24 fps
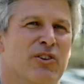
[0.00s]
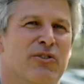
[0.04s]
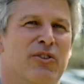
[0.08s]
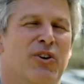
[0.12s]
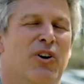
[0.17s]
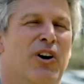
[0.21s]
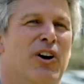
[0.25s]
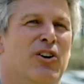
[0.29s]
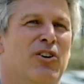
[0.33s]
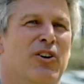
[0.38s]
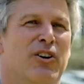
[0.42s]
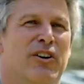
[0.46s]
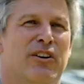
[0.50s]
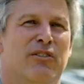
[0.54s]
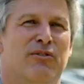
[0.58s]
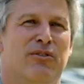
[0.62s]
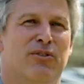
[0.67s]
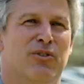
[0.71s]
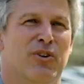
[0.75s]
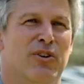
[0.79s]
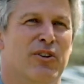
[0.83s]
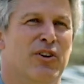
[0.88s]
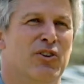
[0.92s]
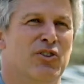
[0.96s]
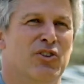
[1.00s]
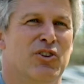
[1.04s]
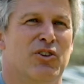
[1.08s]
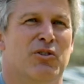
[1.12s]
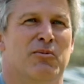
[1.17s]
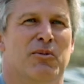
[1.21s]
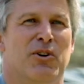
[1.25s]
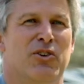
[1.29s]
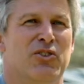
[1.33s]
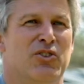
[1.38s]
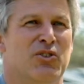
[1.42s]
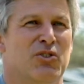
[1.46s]
if you are looking for those
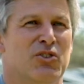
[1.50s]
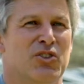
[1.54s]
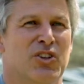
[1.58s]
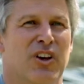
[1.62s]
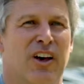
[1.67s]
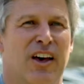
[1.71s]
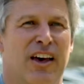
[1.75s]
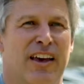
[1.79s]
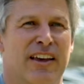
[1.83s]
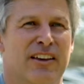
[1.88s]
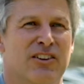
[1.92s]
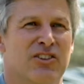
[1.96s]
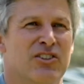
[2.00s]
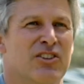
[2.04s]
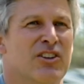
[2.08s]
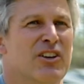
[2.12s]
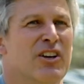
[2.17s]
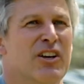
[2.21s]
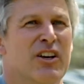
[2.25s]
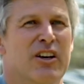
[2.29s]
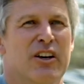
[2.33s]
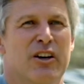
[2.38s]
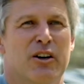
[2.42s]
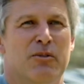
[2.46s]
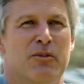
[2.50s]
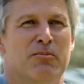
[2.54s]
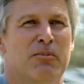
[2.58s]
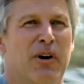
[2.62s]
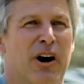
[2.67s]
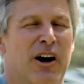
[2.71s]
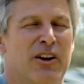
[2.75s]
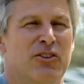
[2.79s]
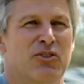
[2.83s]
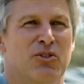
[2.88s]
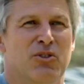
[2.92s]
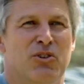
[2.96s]
commercial size
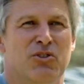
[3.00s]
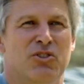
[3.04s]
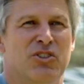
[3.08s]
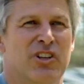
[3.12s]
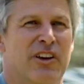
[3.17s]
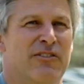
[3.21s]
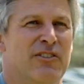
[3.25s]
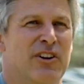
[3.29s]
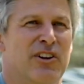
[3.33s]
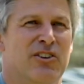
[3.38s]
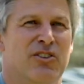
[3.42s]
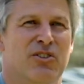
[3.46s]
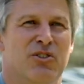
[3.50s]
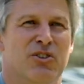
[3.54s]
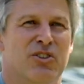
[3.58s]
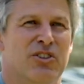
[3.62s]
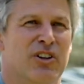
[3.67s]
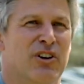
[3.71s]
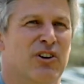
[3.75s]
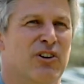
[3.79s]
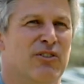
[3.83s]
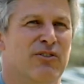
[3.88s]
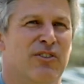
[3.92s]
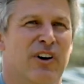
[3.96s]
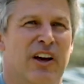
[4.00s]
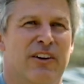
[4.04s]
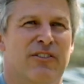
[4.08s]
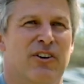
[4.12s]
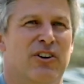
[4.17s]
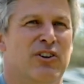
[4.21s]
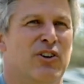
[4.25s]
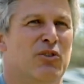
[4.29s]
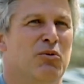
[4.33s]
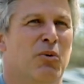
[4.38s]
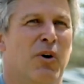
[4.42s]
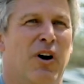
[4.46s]
modules, 72 cell,
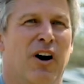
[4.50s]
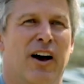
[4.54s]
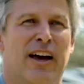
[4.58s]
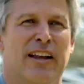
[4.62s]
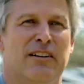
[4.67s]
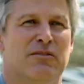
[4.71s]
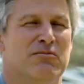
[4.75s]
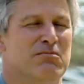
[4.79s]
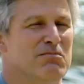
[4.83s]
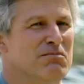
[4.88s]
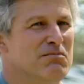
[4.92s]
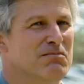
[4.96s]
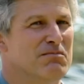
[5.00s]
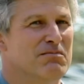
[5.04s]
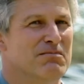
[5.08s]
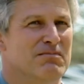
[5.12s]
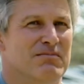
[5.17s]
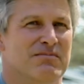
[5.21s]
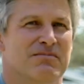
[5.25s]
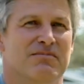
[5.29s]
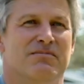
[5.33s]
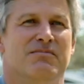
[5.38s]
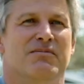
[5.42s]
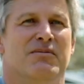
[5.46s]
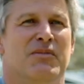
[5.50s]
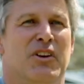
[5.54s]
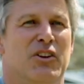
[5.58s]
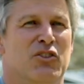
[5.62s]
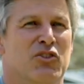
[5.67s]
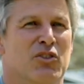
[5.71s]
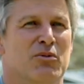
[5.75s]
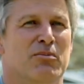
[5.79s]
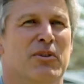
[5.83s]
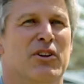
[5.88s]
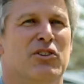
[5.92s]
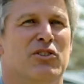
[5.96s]
500 watt, they should be